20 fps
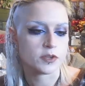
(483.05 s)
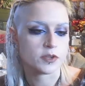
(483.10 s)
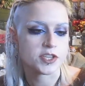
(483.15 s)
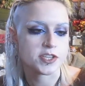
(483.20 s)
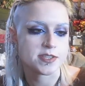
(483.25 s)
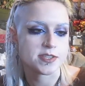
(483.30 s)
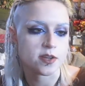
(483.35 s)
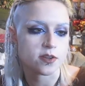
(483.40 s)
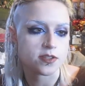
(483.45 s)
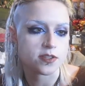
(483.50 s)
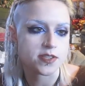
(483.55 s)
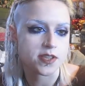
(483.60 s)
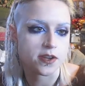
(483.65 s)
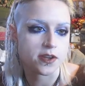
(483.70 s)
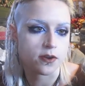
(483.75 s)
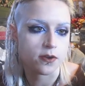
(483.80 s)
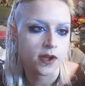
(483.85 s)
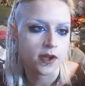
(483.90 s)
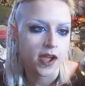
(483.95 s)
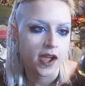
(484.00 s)
which is
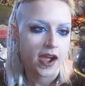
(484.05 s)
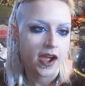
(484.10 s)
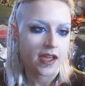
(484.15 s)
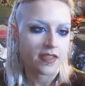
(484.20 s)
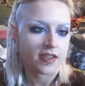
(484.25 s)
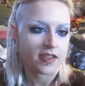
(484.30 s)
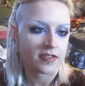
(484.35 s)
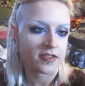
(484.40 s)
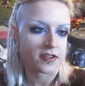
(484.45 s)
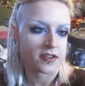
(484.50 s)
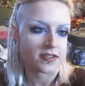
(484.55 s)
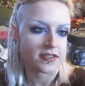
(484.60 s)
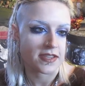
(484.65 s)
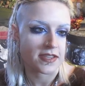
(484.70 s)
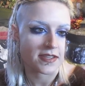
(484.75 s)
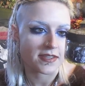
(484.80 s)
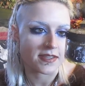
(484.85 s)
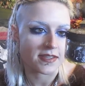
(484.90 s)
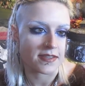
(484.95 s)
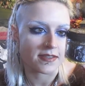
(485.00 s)
also, I think that
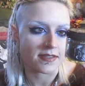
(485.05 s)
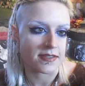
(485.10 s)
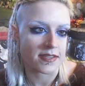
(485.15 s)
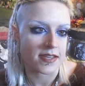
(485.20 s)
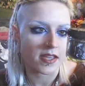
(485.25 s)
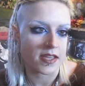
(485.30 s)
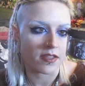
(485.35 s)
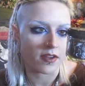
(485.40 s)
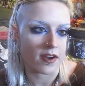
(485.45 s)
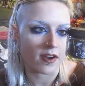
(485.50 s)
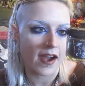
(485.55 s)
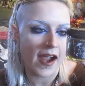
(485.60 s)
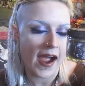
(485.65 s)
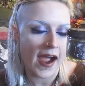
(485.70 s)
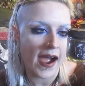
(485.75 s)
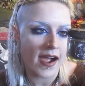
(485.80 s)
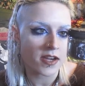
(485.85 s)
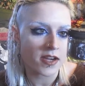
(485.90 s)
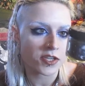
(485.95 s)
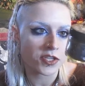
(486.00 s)
this is either
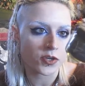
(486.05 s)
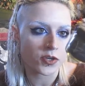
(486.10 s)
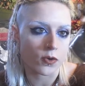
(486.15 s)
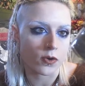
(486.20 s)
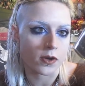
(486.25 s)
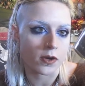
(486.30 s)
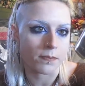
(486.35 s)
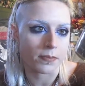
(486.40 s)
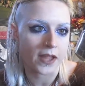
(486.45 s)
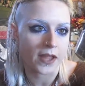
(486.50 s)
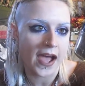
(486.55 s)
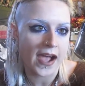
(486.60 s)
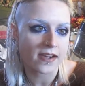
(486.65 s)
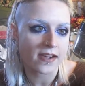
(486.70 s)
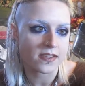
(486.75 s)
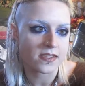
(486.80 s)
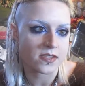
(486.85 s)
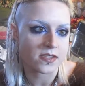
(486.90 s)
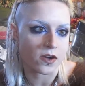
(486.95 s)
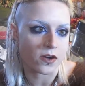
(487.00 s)
ash or
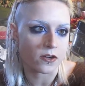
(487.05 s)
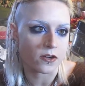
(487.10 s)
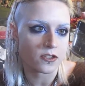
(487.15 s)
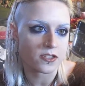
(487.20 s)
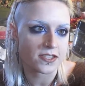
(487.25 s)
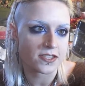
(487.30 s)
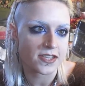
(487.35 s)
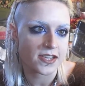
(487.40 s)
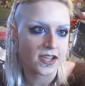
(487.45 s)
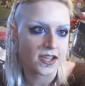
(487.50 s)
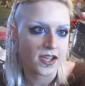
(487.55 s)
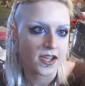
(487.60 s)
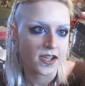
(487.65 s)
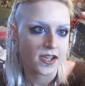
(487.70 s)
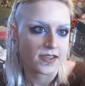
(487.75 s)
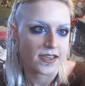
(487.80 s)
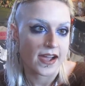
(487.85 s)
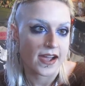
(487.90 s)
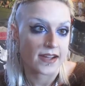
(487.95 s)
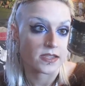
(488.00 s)
black salt.
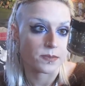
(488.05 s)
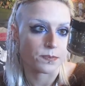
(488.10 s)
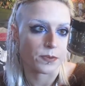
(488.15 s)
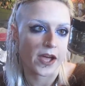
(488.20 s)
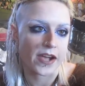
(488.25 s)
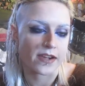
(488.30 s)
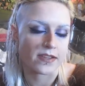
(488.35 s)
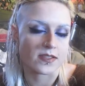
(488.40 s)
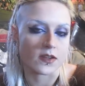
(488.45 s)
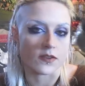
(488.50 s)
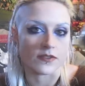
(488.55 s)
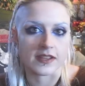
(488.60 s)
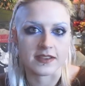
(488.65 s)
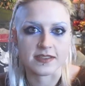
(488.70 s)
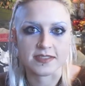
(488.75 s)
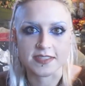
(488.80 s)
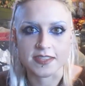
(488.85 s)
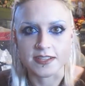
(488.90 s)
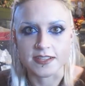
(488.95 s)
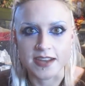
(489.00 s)
Yeah, it's black salt,
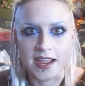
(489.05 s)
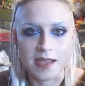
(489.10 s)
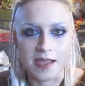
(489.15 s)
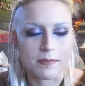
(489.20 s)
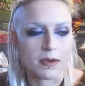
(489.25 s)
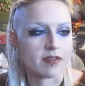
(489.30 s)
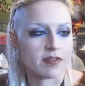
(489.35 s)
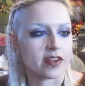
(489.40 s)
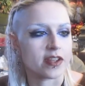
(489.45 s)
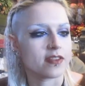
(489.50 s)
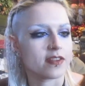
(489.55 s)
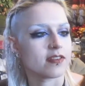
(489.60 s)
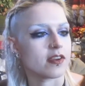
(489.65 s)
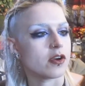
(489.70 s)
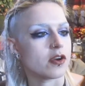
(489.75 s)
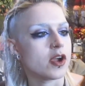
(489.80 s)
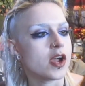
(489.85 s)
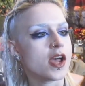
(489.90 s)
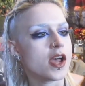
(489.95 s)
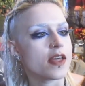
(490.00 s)
that's the name of it.
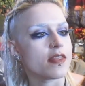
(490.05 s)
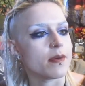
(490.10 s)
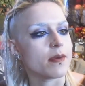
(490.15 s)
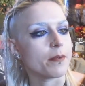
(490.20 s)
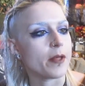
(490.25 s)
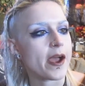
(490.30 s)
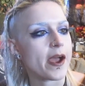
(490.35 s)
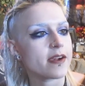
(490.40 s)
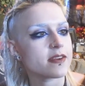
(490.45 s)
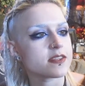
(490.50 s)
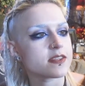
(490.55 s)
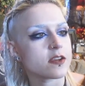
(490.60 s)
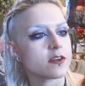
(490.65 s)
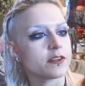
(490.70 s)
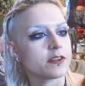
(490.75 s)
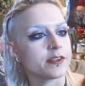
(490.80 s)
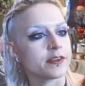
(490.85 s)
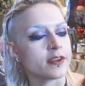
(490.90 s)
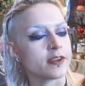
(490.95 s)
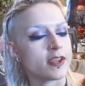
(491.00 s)
So the black
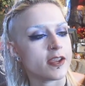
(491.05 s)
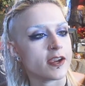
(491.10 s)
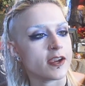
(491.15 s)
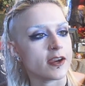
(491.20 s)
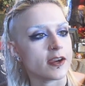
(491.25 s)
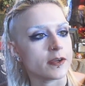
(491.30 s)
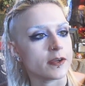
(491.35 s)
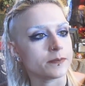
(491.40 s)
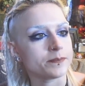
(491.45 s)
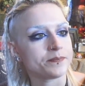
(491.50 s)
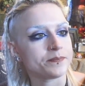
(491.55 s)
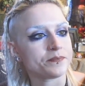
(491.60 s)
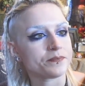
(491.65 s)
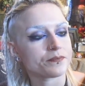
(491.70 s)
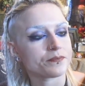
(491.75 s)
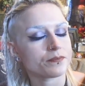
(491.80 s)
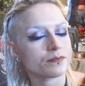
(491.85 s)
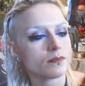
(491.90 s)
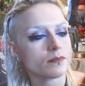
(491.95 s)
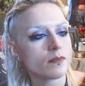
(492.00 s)
salt in here
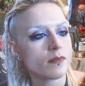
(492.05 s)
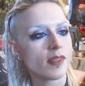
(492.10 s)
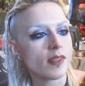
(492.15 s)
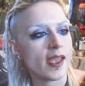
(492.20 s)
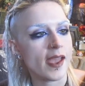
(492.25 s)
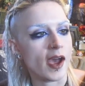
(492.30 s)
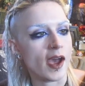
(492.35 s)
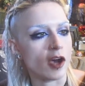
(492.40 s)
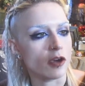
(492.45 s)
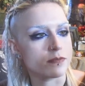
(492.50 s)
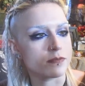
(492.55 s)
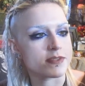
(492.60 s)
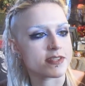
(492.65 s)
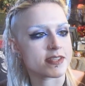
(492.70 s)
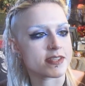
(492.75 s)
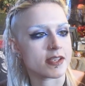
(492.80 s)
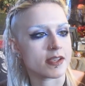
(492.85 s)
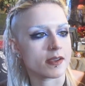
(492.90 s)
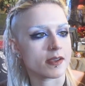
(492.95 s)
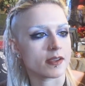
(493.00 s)
helps,
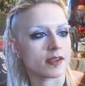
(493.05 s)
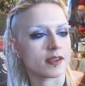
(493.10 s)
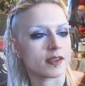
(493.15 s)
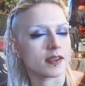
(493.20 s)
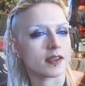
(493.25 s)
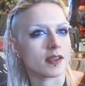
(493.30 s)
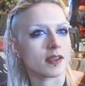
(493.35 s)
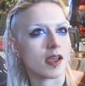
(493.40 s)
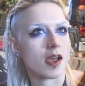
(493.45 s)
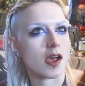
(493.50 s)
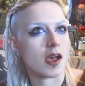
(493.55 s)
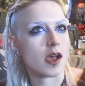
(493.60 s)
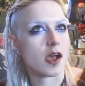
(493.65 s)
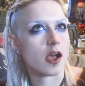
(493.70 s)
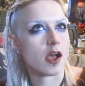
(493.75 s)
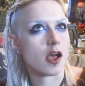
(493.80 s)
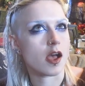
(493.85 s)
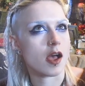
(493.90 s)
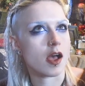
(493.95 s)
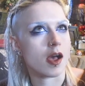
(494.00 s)

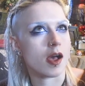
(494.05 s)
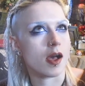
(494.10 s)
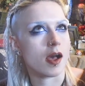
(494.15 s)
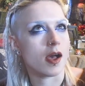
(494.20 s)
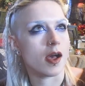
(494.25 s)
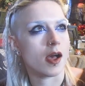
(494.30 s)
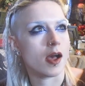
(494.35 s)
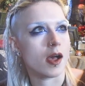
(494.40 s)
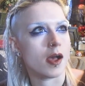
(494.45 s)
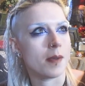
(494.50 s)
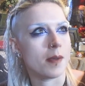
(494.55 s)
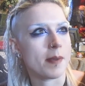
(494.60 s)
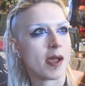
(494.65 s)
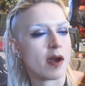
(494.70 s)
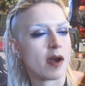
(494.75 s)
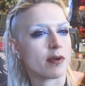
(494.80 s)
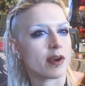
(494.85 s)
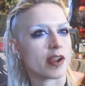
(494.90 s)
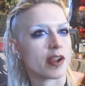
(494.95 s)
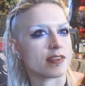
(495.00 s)
um,
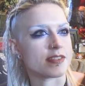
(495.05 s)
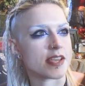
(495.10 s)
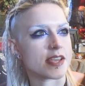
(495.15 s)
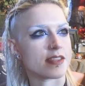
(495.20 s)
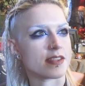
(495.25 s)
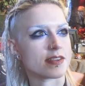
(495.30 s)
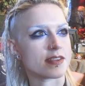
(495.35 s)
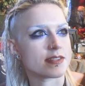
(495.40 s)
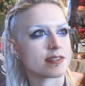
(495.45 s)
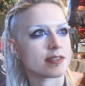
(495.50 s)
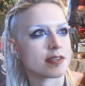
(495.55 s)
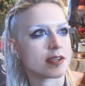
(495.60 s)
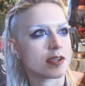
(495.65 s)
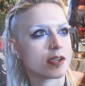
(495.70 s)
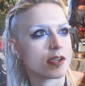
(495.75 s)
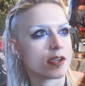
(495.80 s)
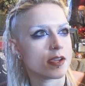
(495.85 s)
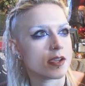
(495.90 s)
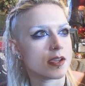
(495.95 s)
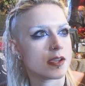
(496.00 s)
how would I say this?
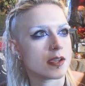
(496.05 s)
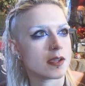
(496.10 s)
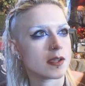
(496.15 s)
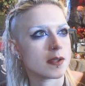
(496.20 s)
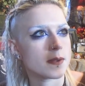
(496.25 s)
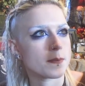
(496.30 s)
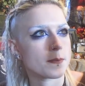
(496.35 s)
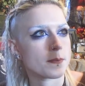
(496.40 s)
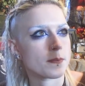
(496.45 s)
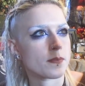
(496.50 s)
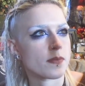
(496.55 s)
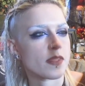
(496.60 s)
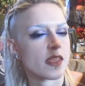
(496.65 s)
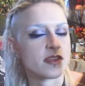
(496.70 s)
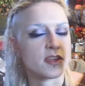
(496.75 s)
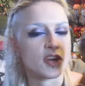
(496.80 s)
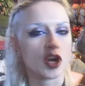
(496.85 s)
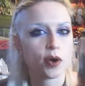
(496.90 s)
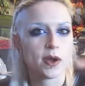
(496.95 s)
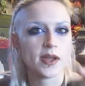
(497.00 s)

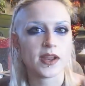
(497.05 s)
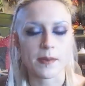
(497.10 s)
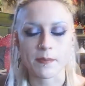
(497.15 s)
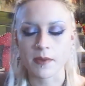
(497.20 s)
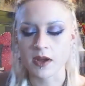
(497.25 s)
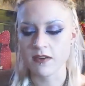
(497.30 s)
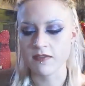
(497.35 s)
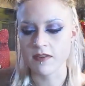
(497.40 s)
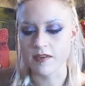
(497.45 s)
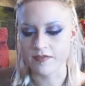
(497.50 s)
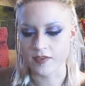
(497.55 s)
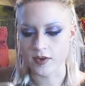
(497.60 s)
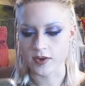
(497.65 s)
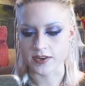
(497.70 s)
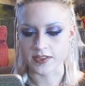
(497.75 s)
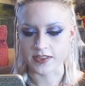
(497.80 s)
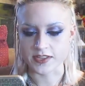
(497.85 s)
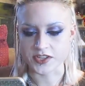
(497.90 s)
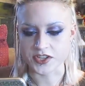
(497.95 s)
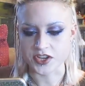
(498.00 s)
you know what, I'm gonna refer
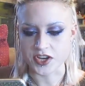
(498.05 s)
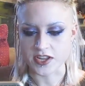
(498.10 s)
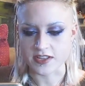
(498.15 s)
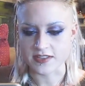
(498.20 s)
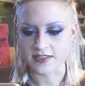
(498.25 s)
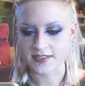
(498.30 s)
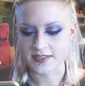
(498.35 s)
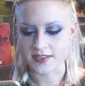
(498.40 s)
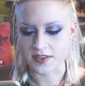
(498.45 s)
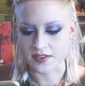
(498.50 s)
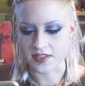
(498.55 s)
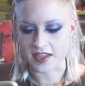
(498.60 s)
to the sheet so